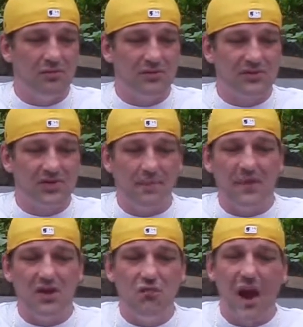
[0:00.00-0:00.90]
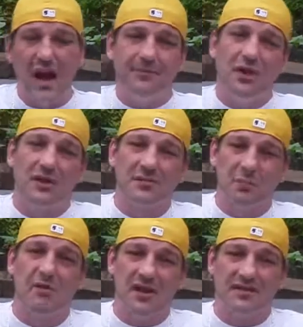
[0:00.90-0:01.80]
something you have no
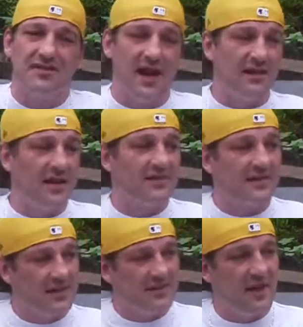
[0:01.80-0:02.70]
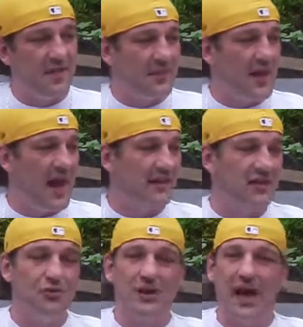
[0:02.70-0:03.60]
experience at. That's another
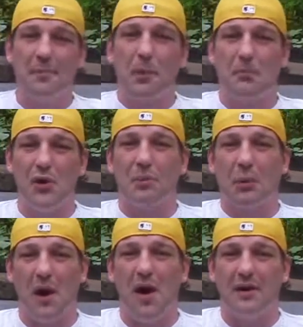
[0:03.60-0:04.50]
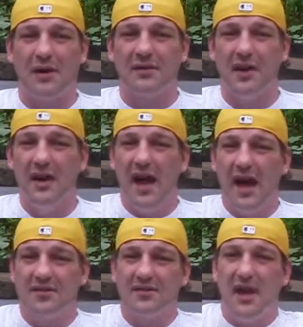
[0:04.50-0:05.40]
tactic. You can't promote a product
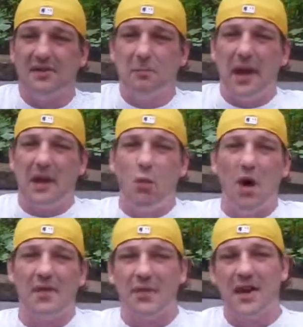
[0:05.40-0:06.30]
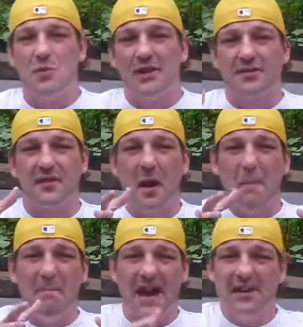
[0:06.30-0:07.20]
as being one thing when it's
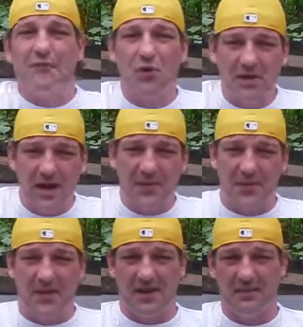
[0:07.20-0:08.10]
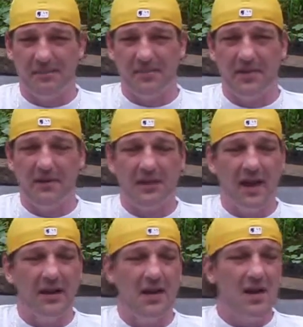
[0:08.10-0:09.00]
made for another thing,
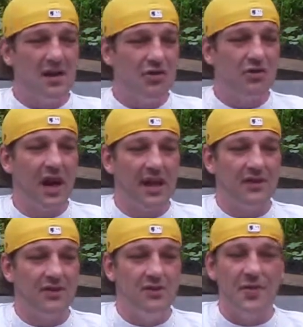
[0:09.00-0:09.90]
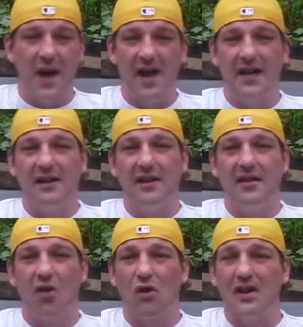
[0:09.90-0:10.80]
okay? You can't do that. And
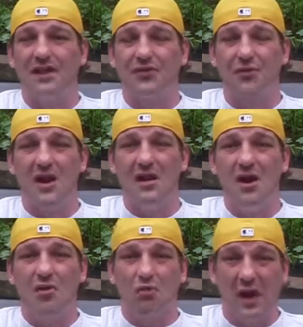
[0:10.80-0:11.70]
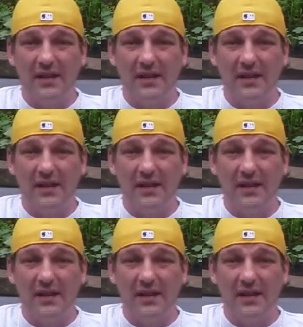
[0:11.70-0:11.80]
in our industry right